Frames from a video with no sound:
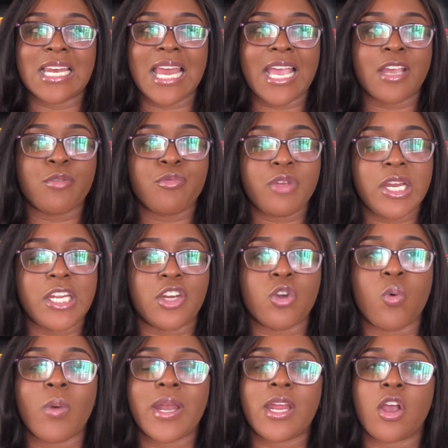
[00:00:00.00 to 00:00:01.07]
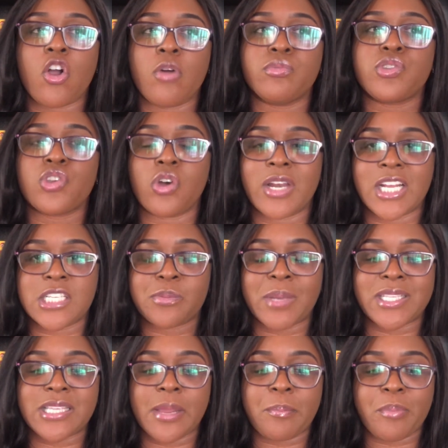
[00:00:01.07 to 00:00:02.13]
Like, really though, when it comes to
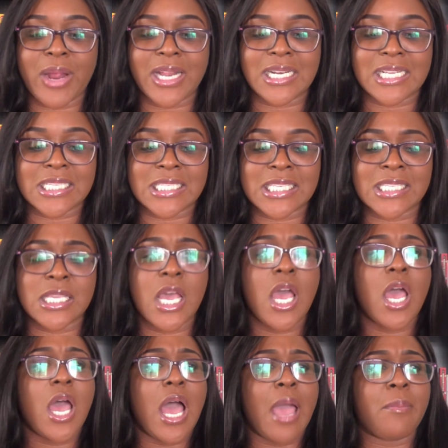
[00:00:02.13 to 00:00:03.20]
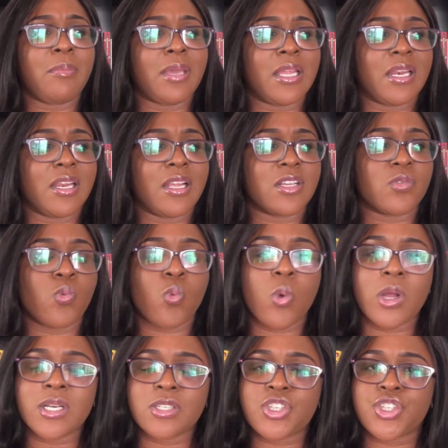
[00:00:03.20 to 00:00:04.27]
unexpected pregnancies, I mean,
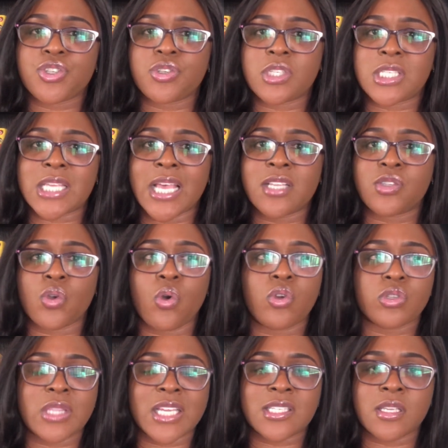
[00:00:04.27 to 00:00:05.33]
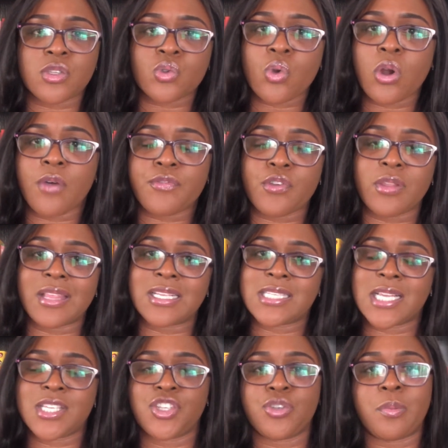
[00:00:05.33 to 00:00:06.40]
one says, oh, there's a school of thought that
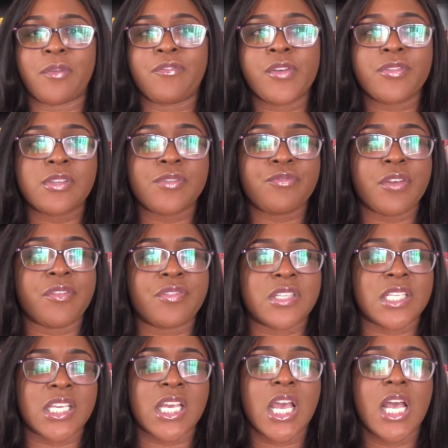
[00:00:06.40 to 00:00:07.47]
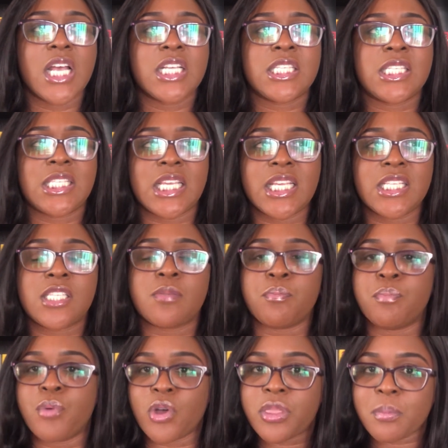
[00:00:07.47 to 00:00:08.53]
says it should be 50-50 since
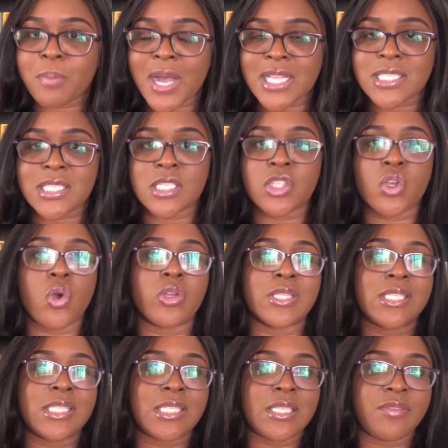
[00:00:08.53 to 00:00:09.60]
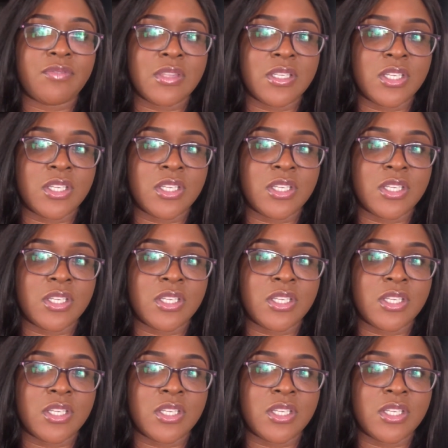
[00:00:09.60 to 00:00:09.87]
both parties conceived,